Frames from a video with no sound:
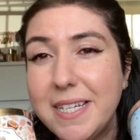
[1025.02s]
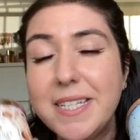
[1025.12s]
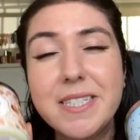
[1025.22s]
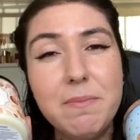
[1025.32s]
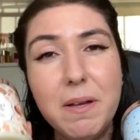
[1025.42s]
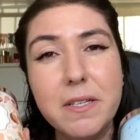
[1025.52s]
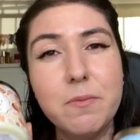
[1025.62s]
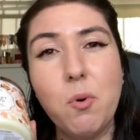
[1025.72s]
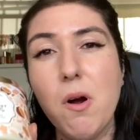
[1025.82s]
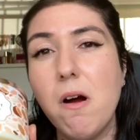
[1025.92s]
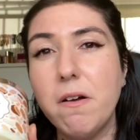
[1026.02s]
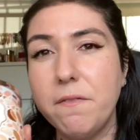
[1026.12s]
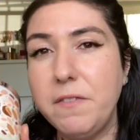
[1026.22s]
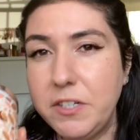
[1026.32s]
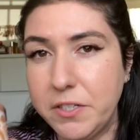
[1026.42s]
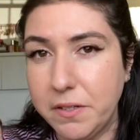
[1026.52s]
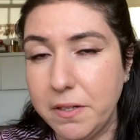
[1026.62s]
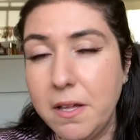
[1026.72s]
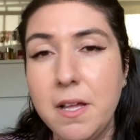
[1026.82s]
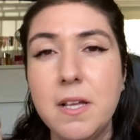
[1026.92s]
it smells more
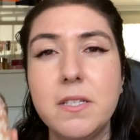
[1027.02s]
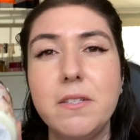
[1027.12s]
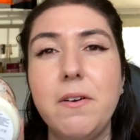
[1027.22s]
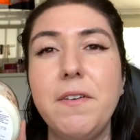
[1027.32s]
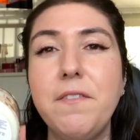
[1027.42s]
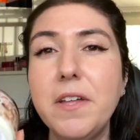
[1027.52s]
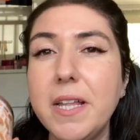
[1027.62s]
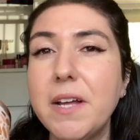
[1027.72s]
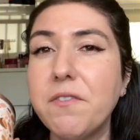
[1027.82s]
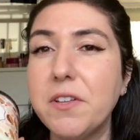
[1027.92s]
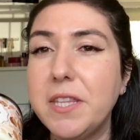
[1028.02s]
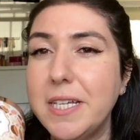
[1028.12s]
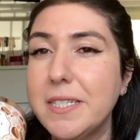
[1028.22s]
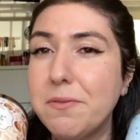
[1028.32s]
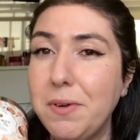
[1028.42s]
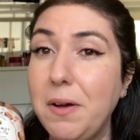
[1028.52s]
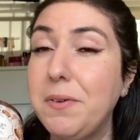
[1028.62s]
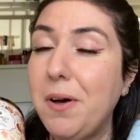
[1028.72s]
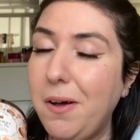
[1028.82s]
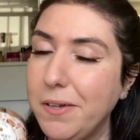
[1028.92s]
artificial. So I feel like for this
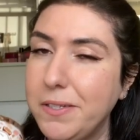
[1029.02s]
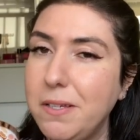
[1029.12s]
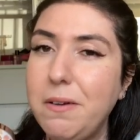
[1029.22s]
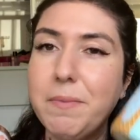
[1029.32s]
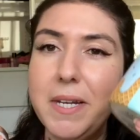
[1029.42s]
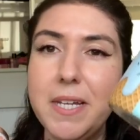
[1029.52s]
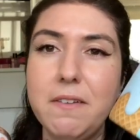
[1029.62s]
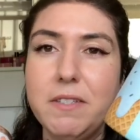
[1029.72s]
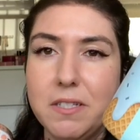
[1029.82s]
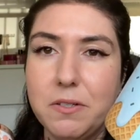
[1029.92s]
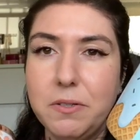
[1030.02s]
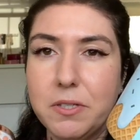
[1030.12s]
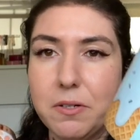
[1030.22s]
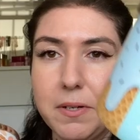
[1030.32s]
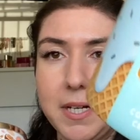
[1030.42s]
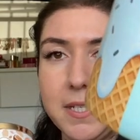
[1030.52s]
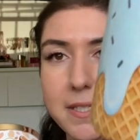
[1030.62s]
round also, I'm going to give it to Goose Creek's